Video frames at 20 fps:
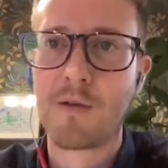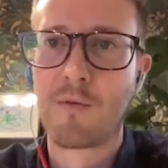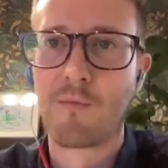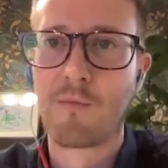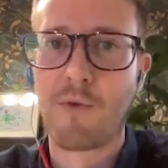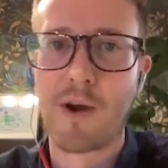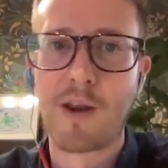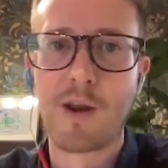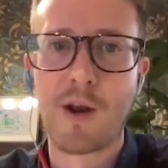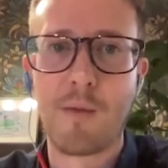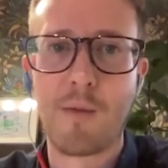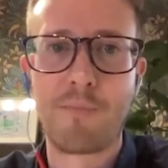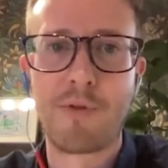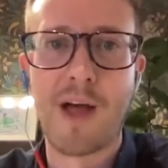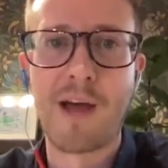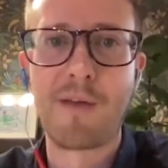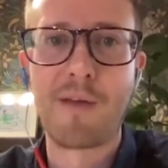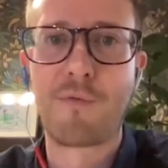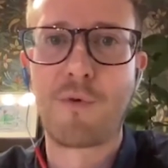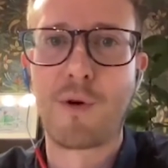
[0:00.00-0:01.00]
running on
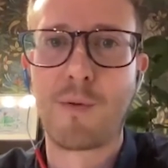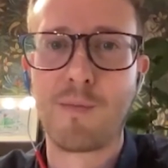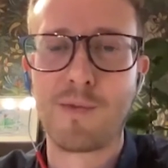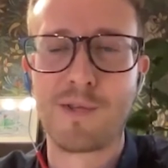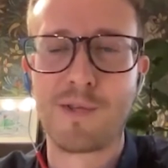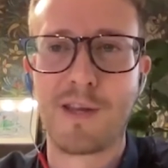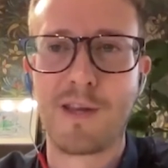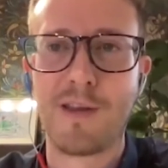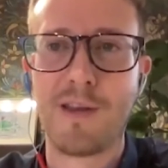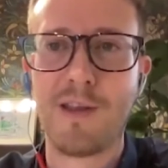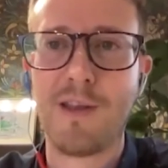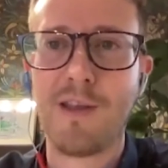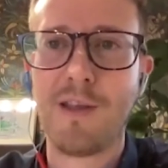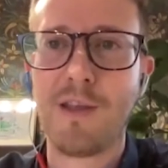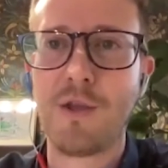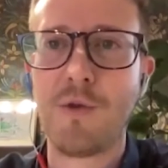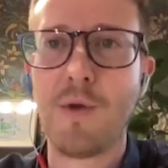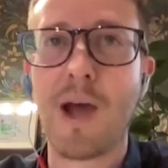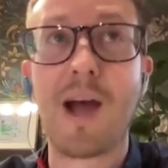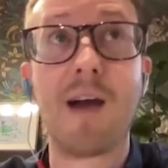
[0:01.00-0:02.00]
platforms and
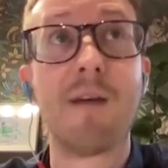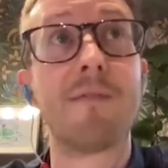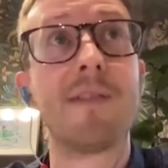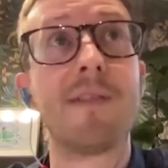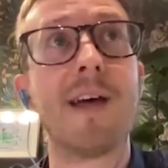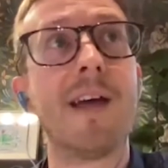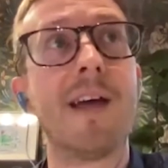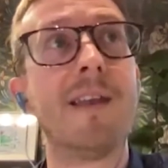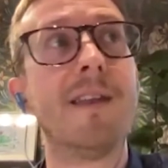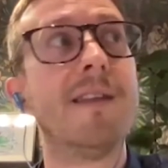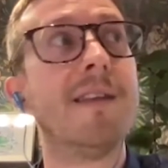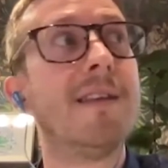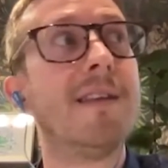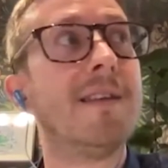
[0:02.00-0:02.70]
you have that